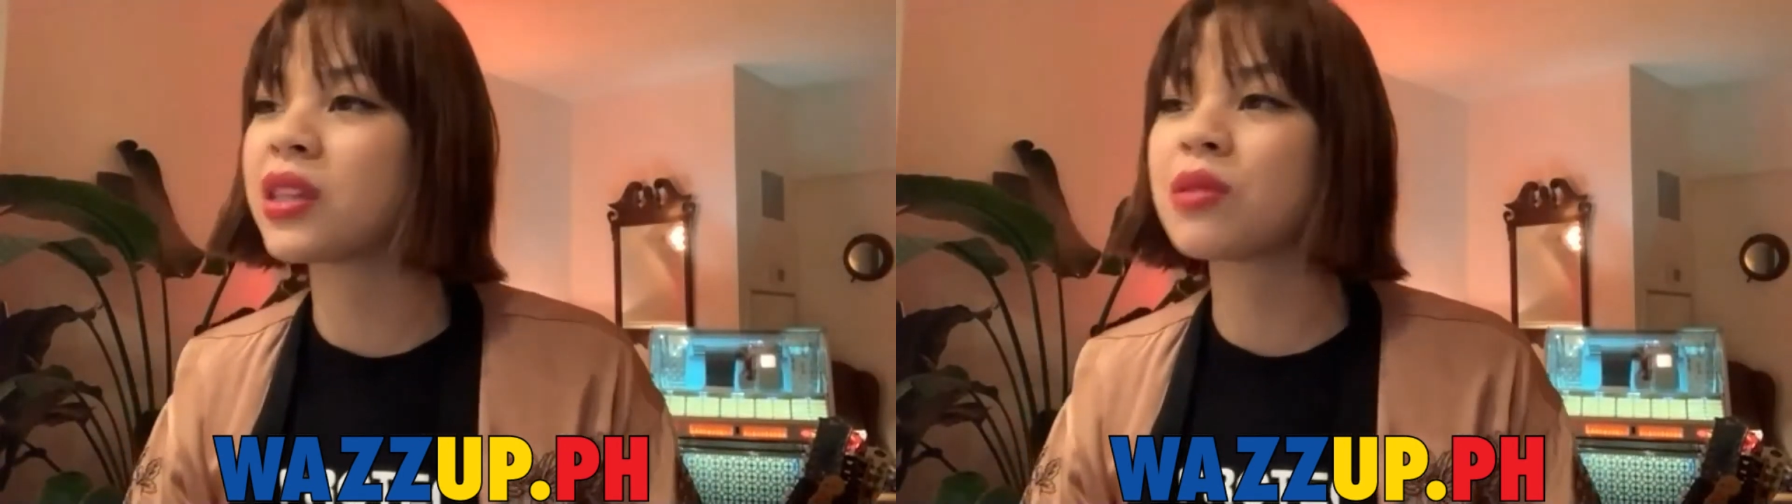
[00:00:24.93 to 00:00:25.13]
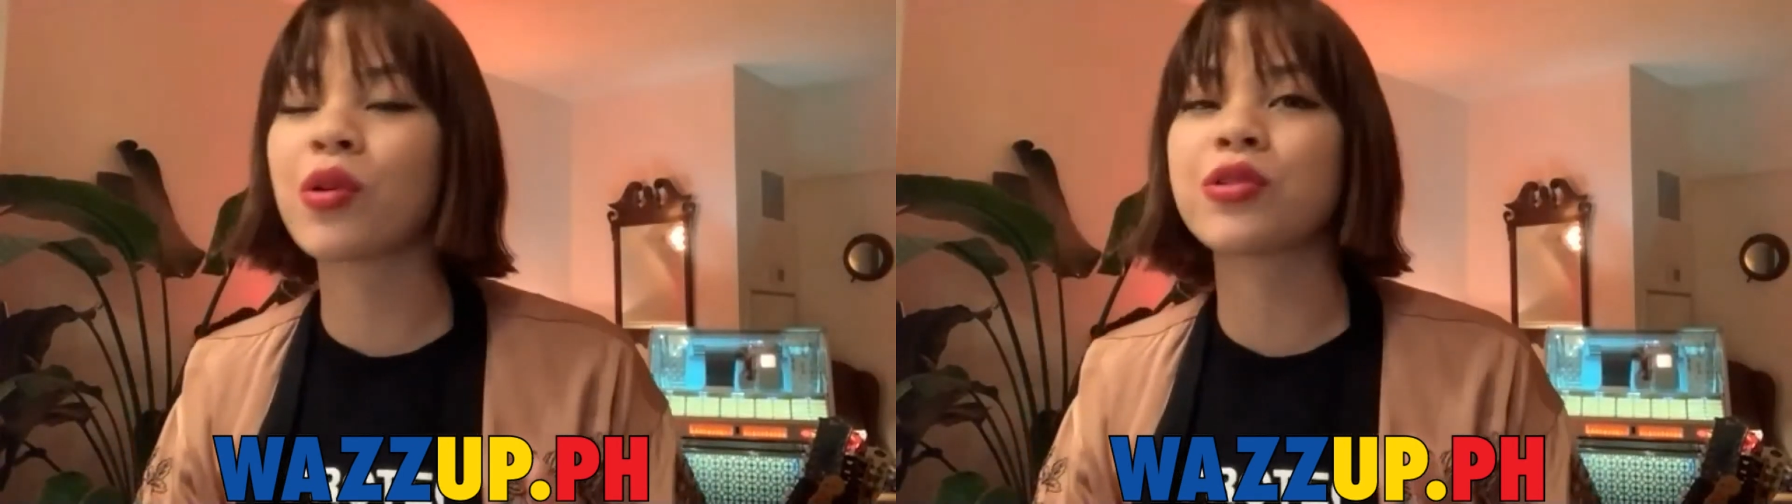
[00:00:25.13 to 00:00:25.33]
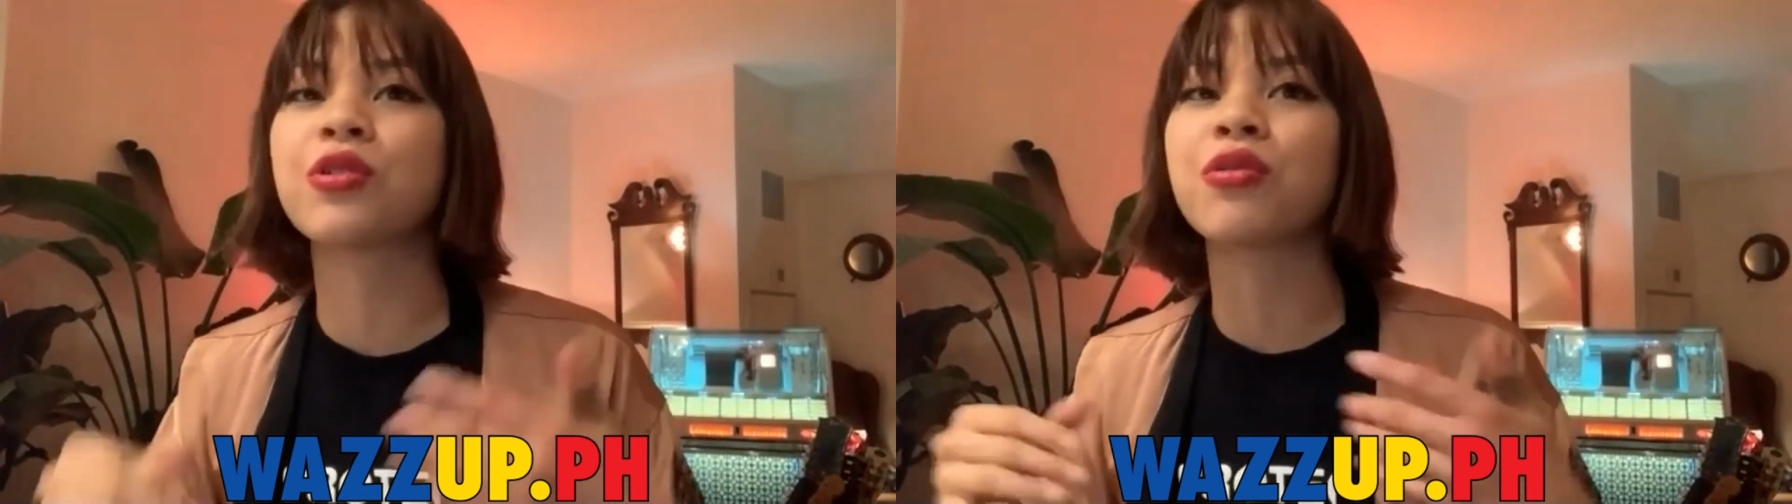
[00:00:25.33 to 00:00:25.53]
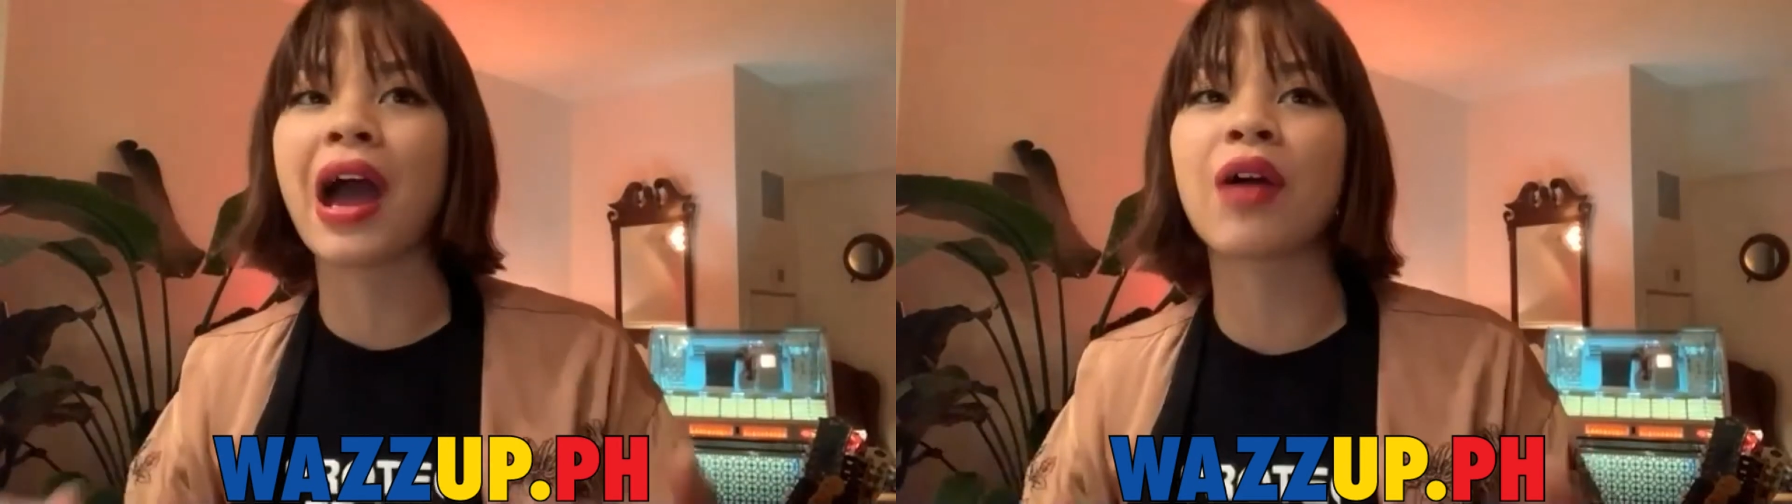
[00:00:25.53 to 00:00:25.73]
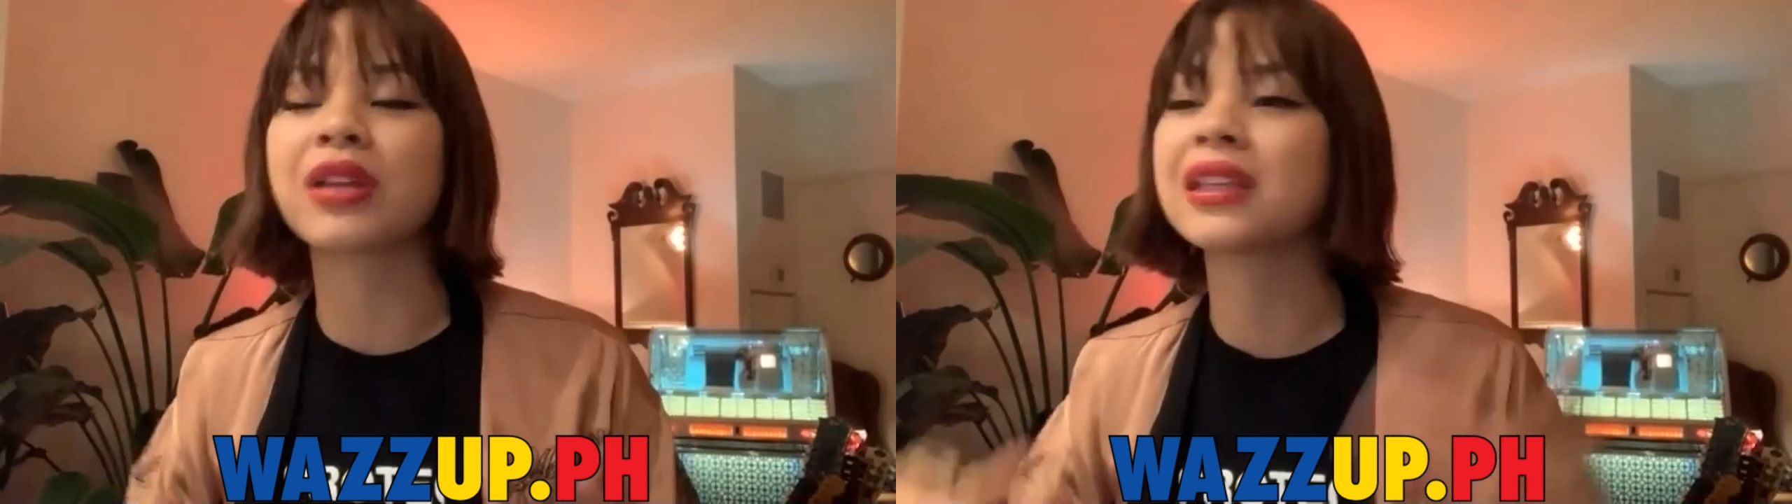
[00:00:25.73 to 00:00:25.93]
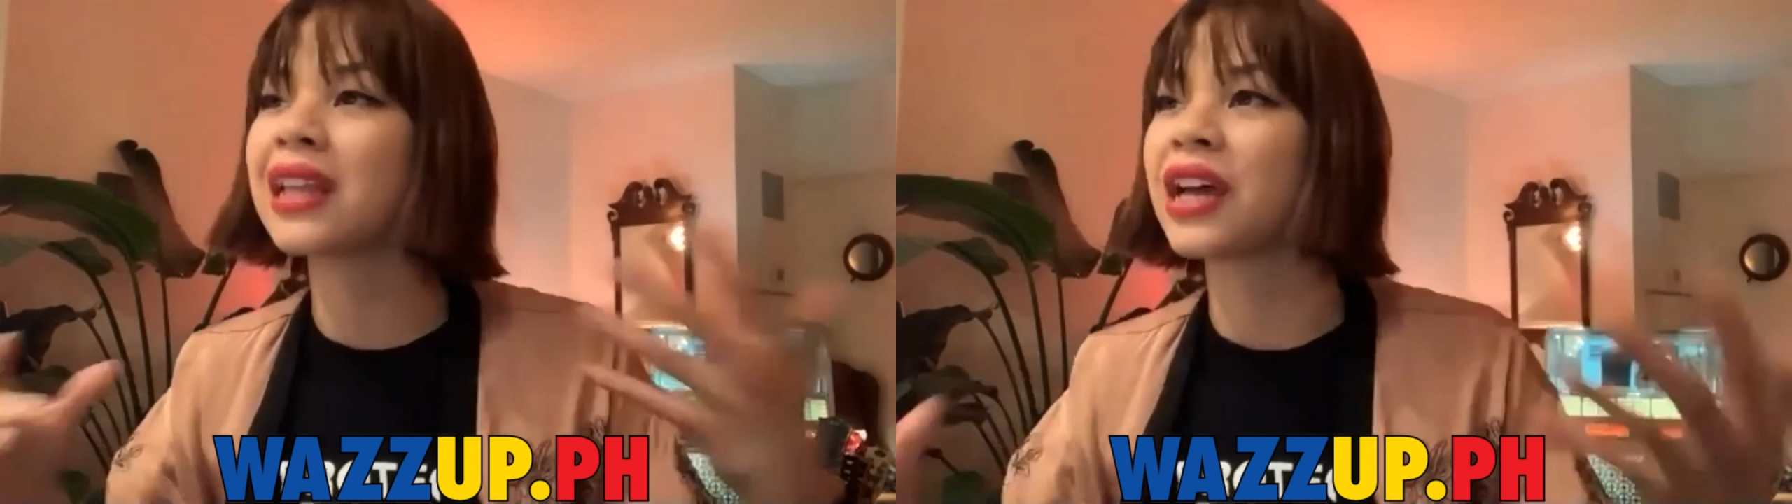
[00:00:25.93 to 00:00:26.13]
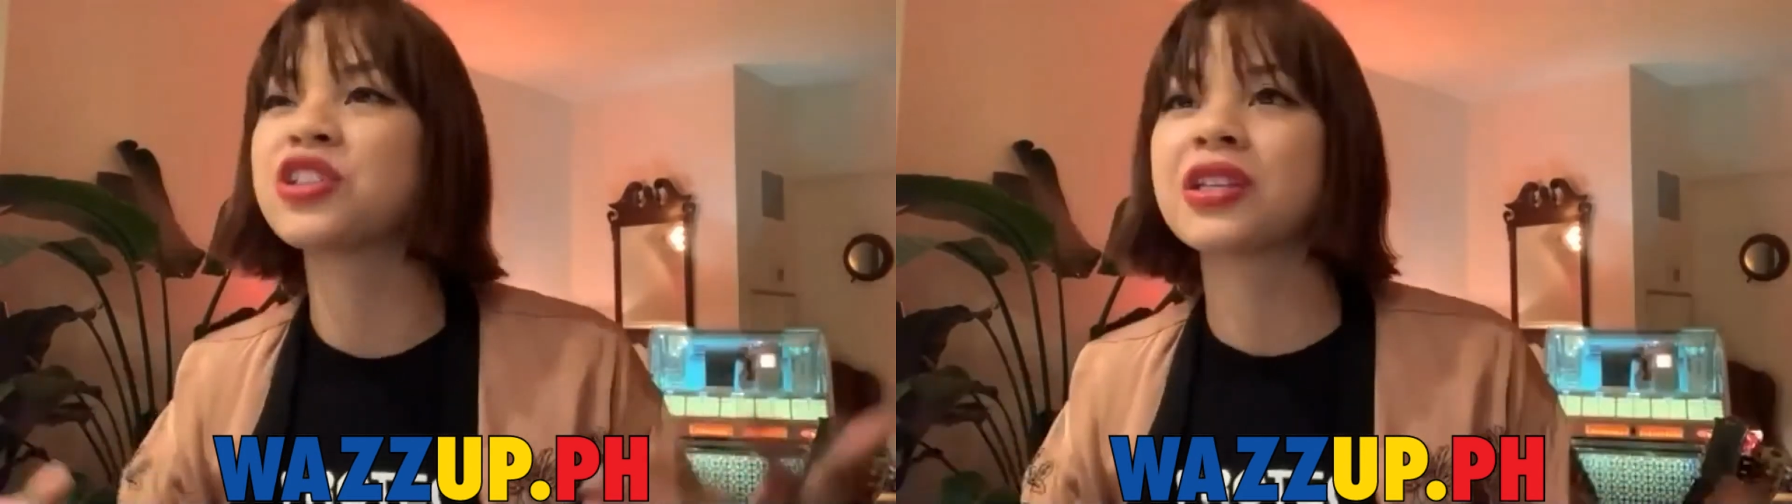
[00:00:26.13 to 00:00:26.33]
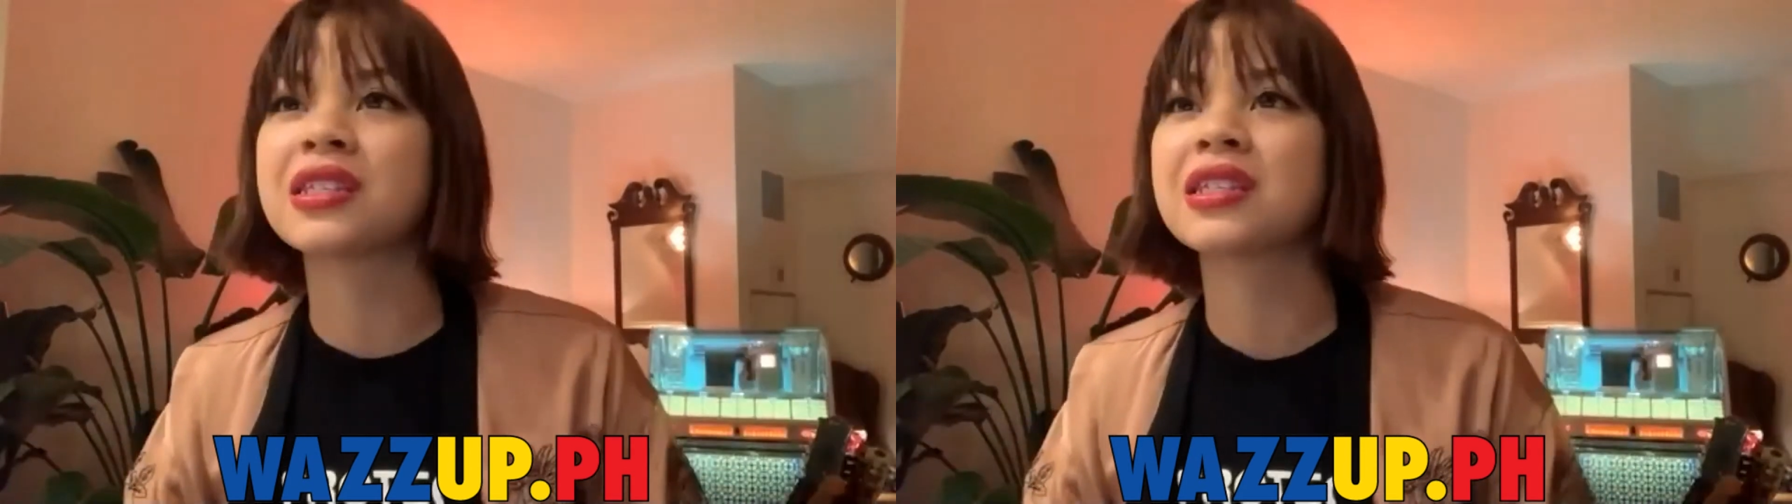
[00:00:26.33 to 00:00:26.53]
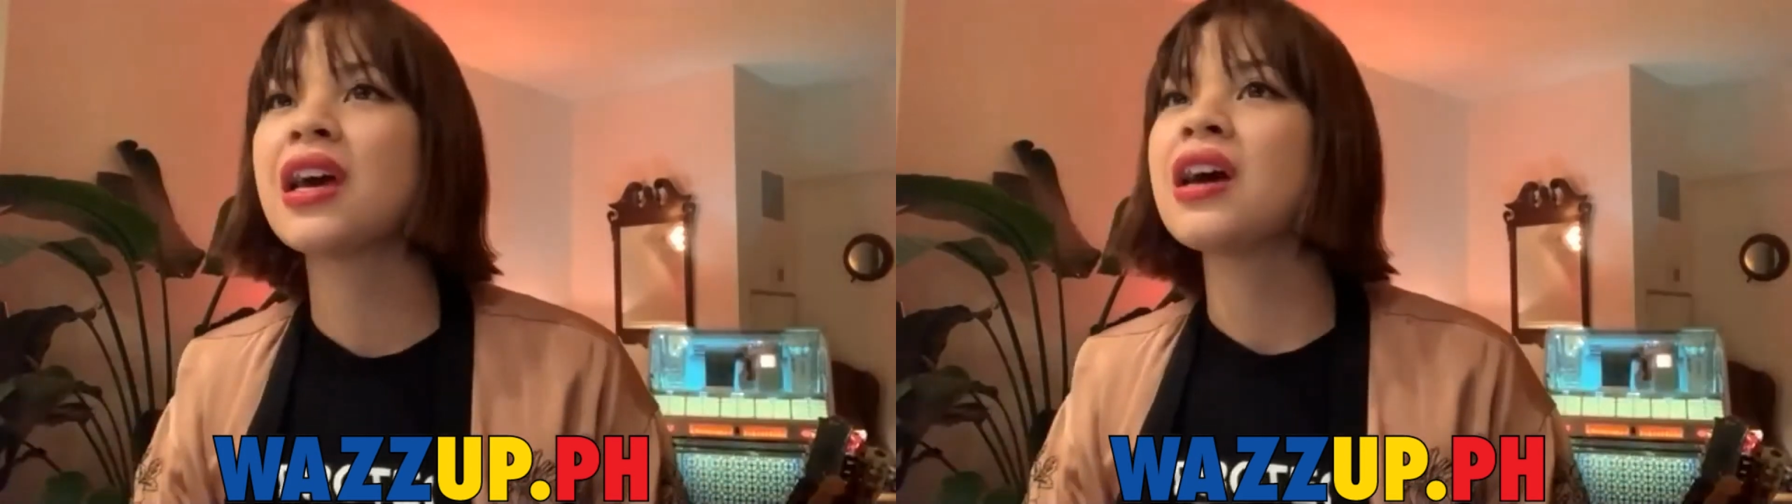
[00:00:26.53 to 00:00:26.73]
the most grounded legends